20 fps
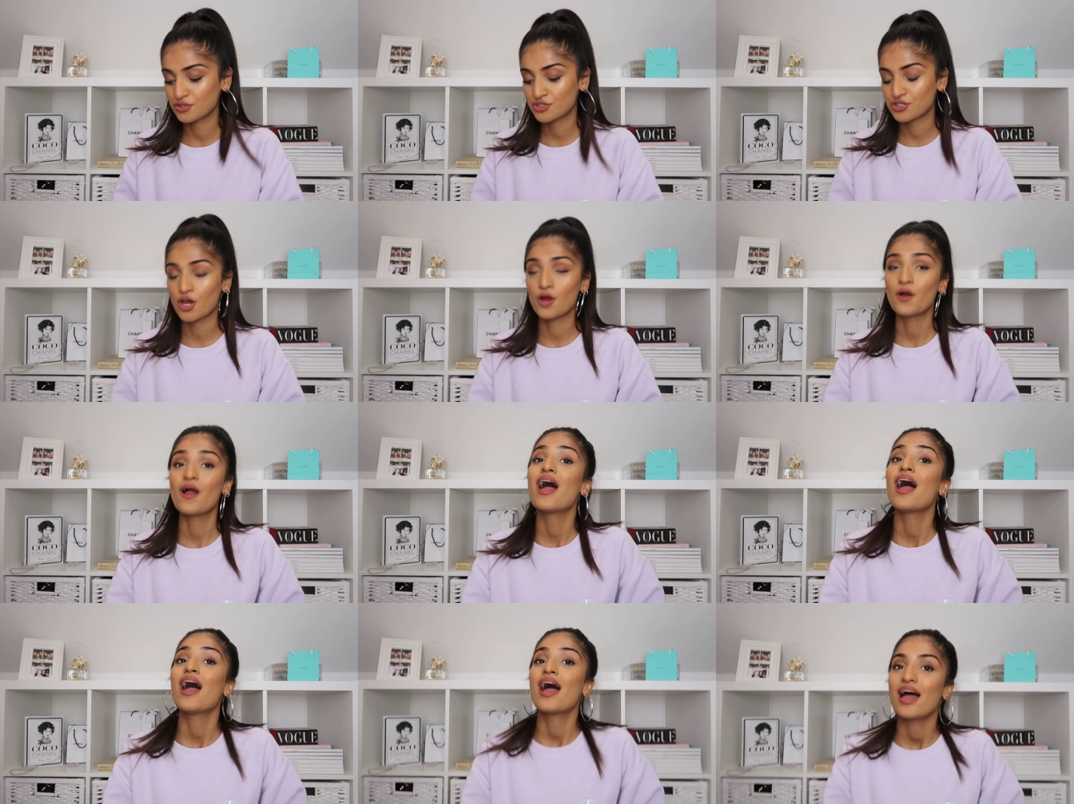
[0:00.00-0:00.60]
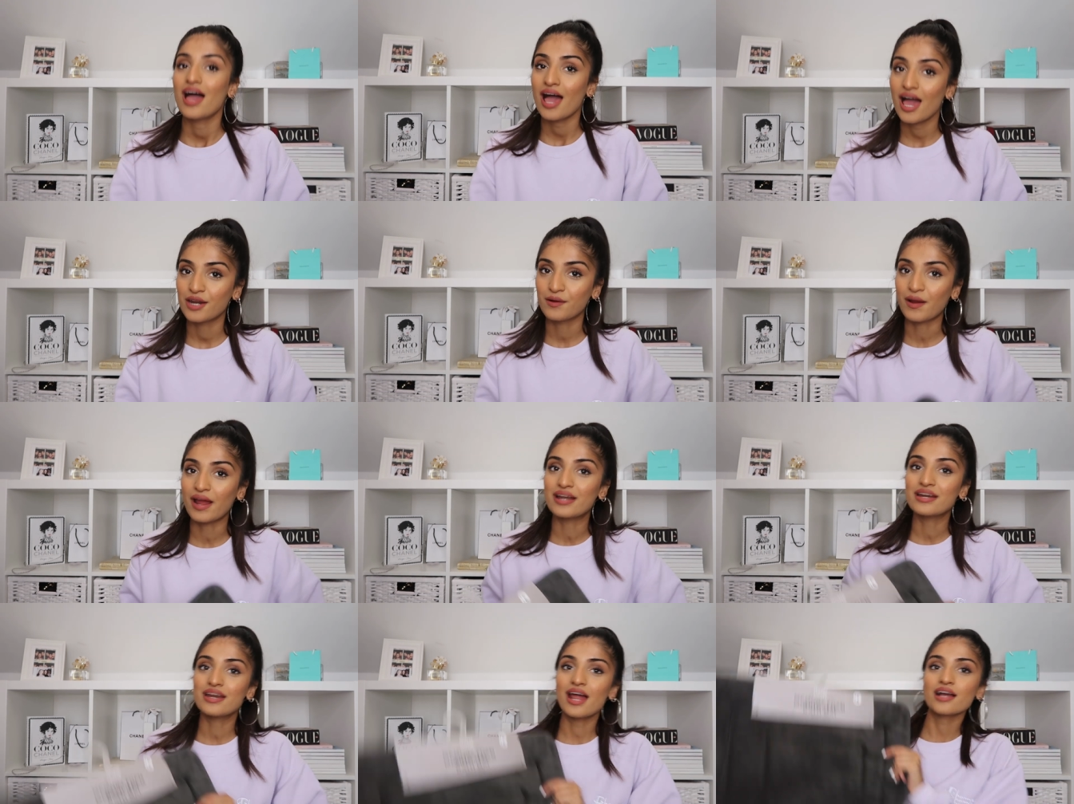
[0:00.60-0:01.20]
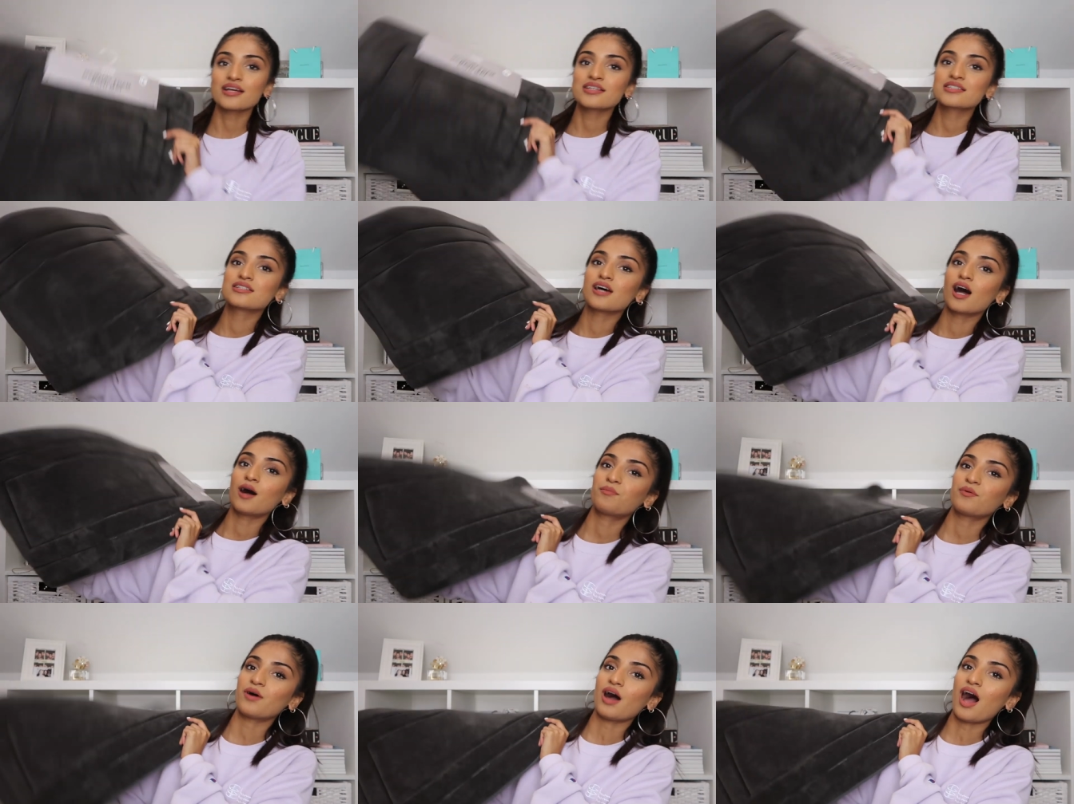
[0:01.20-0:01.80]
So anyway, next
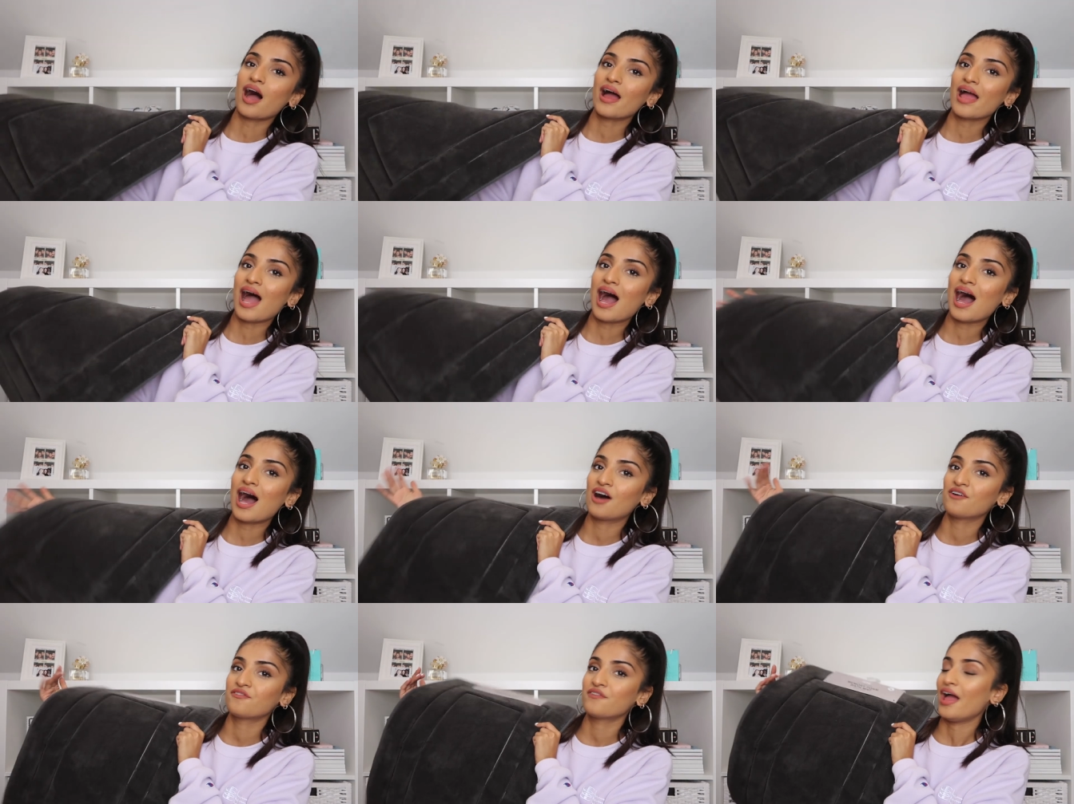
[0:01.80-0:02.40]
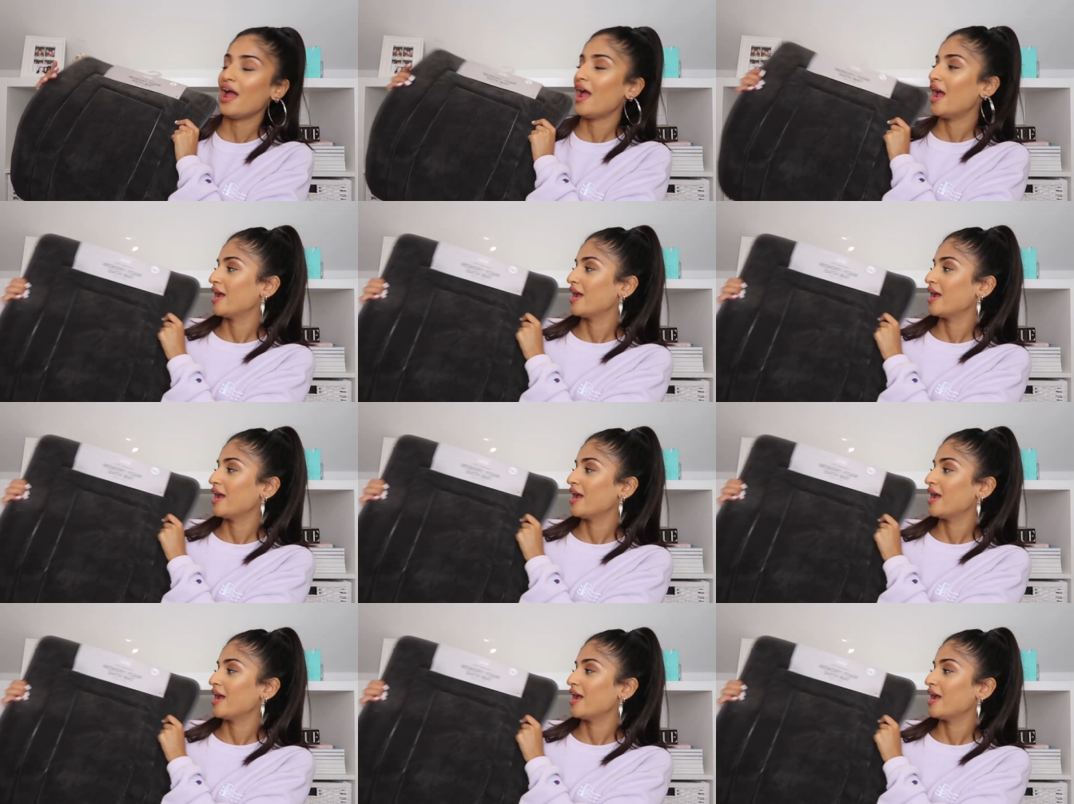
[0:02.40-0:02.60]
up I have